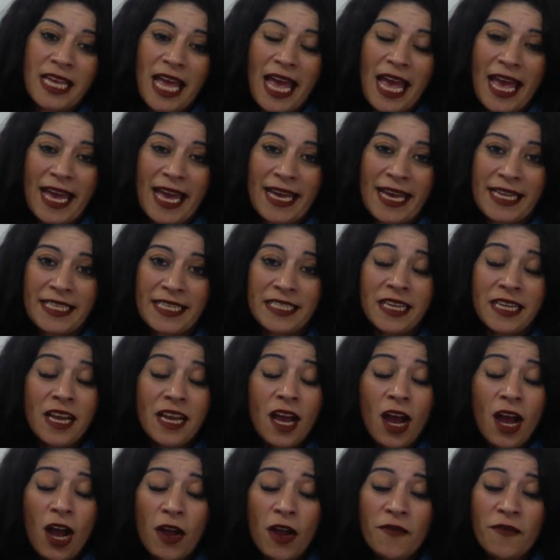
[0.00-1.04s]
and
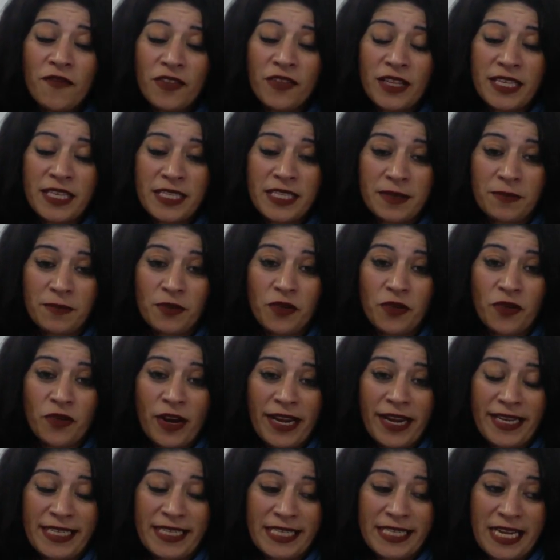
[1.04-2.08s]
hopefully some
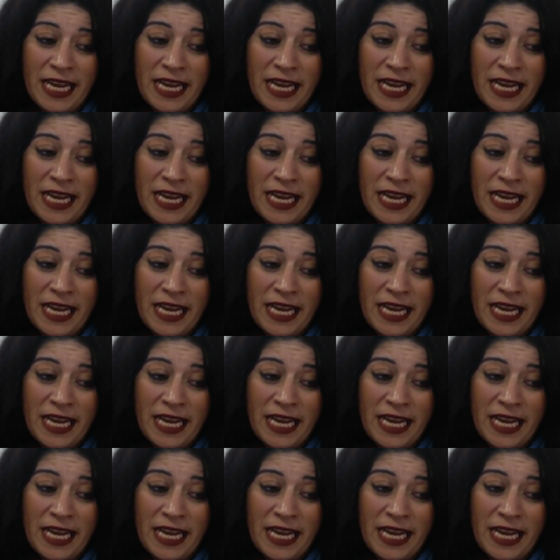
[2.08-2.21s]
great